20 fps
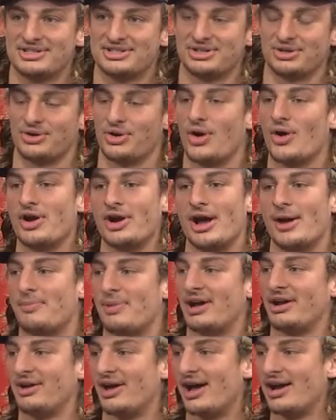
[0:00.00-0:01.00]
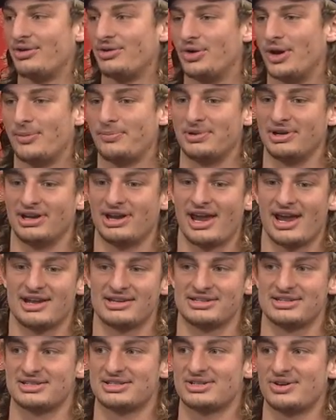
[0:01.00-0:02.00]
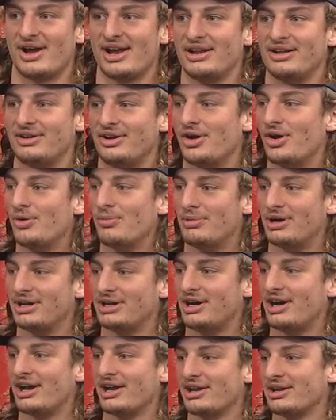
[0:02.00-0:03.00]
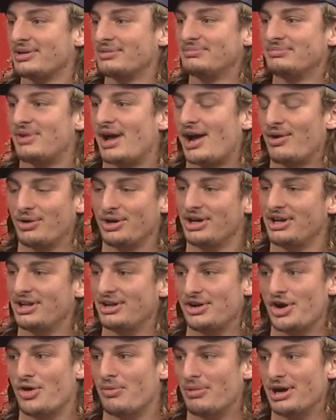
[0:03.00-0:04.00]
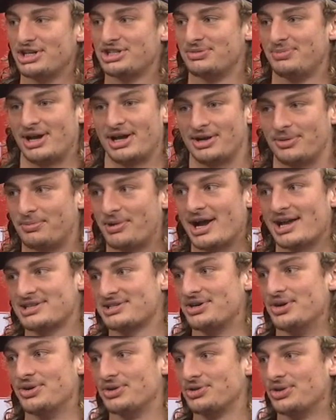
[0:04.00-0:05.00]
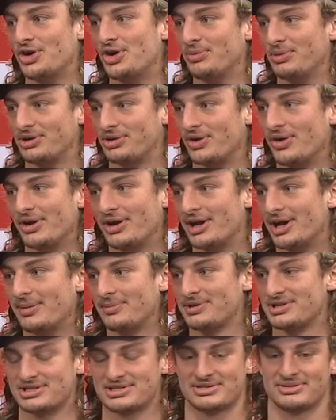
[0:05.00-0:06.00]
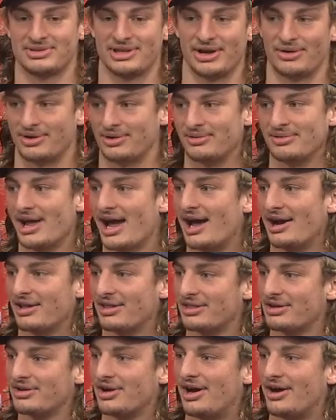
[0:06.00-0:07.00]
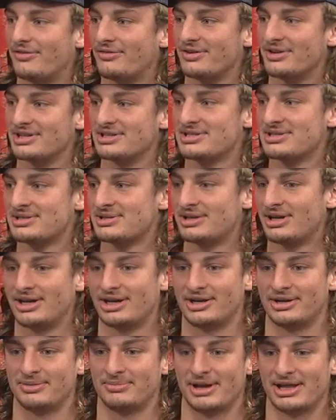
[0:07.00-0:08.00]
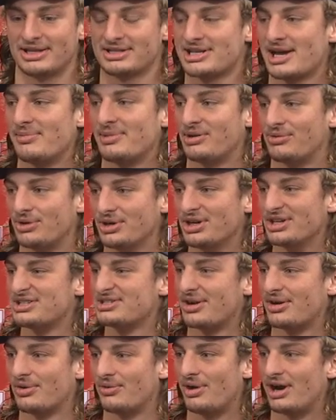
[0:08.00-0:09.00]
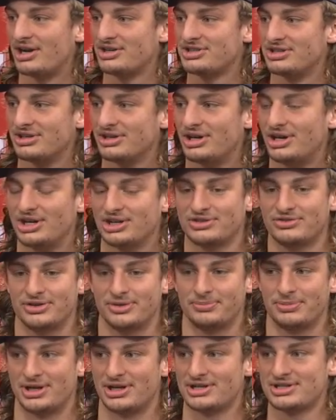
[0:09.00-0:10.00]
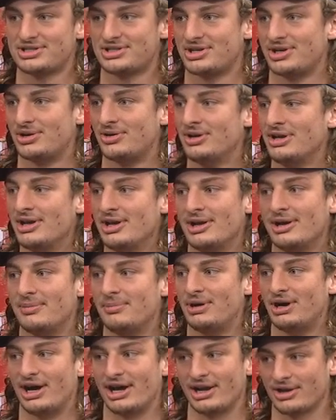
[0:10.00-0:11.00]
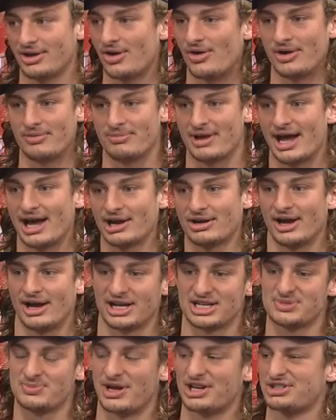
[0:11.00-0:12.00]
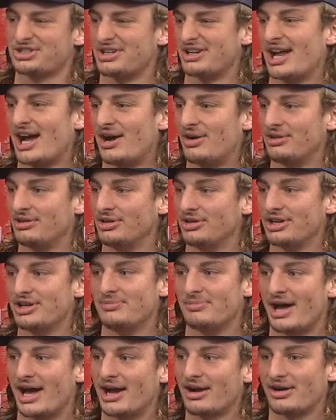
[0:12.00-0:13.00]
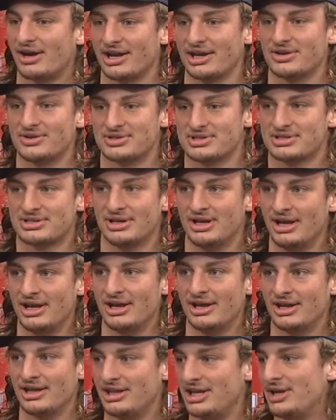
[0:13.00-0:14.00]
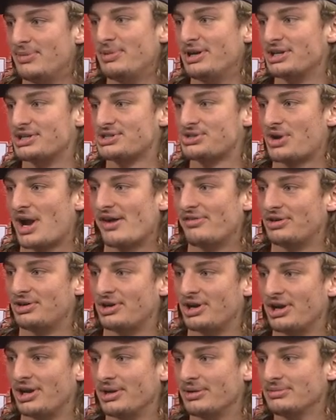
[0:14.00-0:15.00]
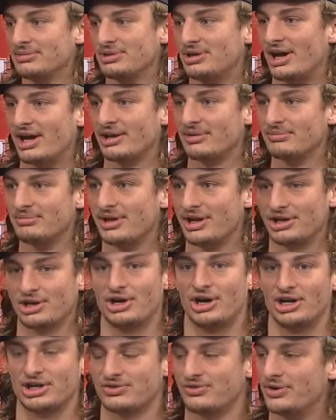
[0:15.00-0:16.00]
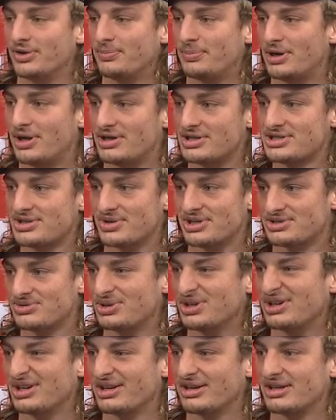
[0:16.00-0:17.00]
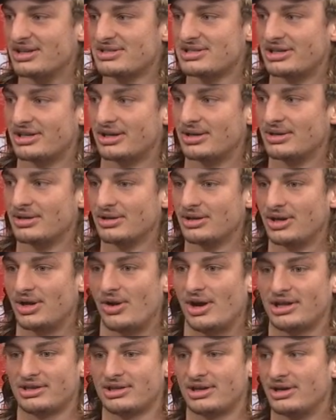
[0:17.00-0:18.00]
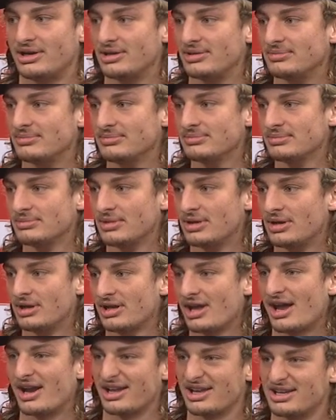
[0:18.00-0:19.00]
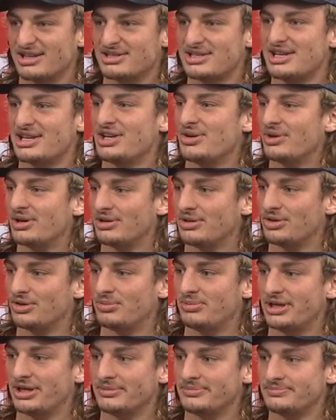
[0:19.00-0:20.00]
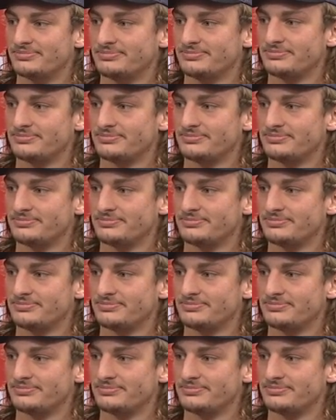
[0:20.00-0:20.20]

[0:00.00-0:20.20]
Growing up, I grew up in Kansas, so I didn't know much. Like, I really didn't know much about Nebraska, Oklahoma growing up, because they were out of the conference by the time I really started watching college football. So, but like going back, like especially now and looking back, like it was the biggest rivalry like in college football, so it's really good to go out there and kind of continue it a little bit.